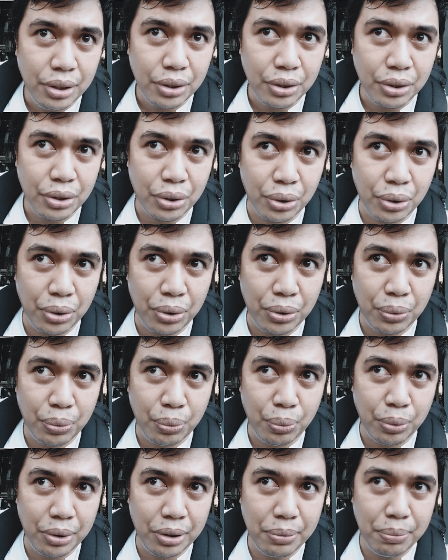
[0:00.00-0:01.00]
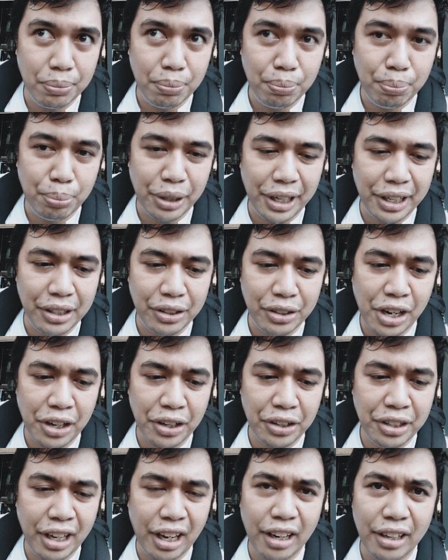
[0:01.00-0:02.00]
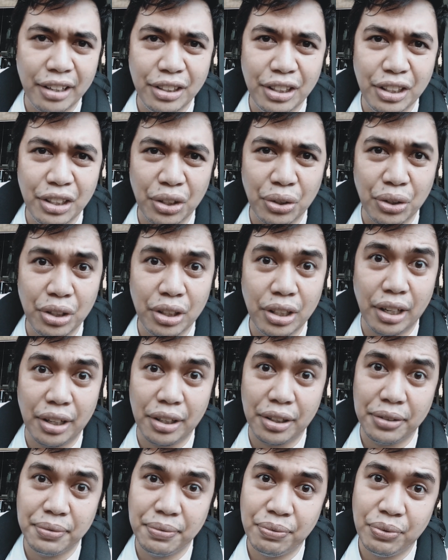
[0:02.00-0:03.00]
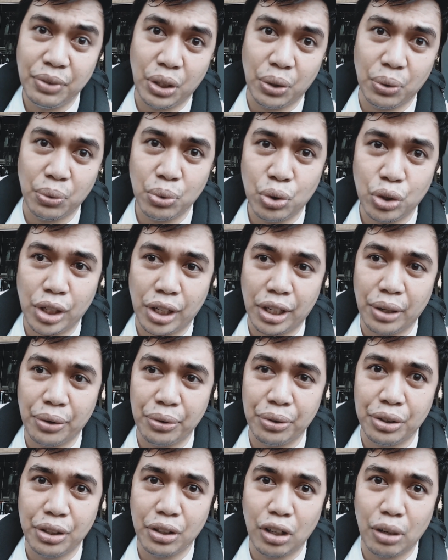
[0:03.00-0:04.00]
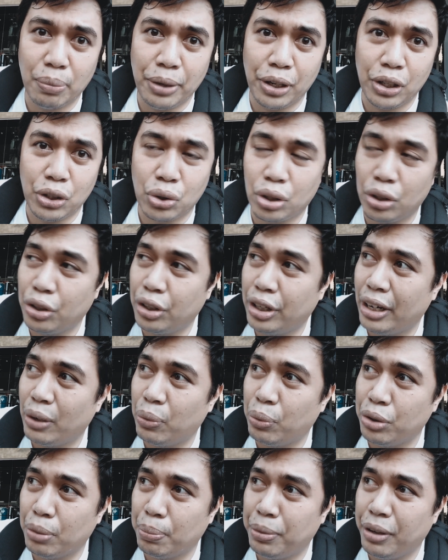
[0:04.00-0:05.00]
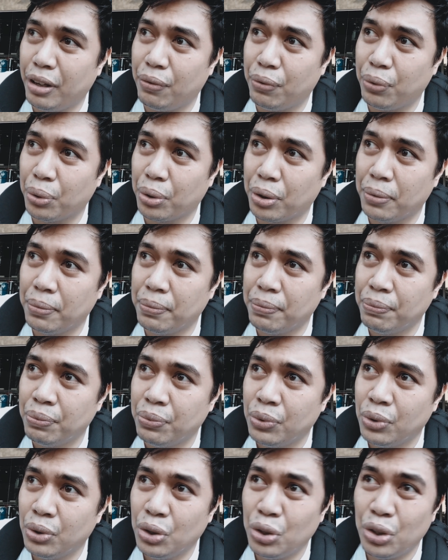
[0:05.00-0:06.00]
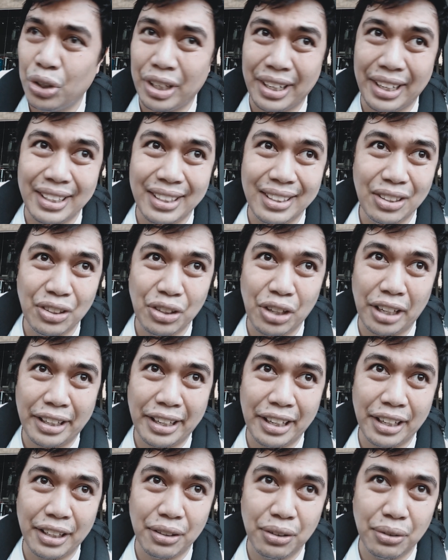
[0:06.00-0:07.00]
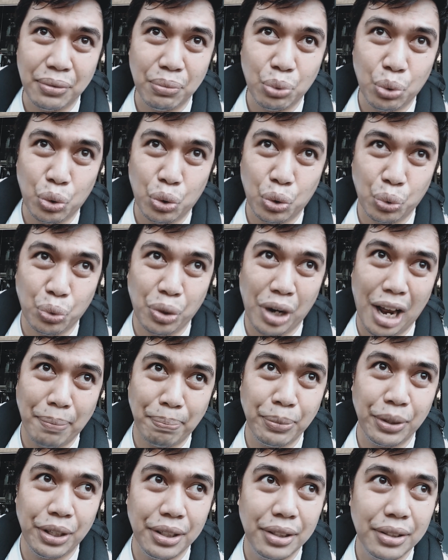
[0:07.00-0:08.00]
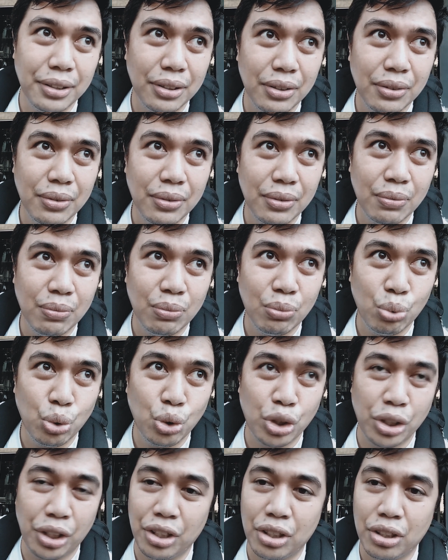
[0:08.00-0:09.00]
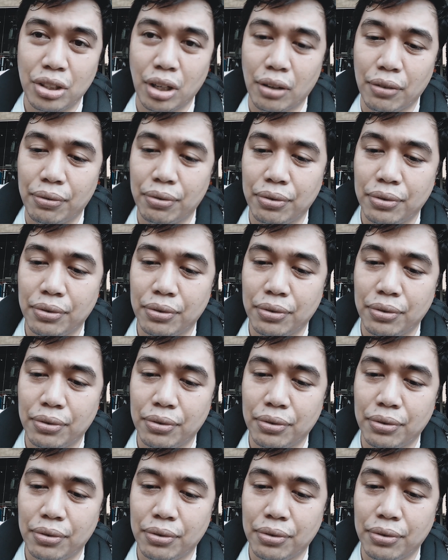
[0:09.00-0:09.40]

So when buying secondhand gear, you gotta check out the gear and make sure you're getting what you paid for it. You're not getting the shit stuff.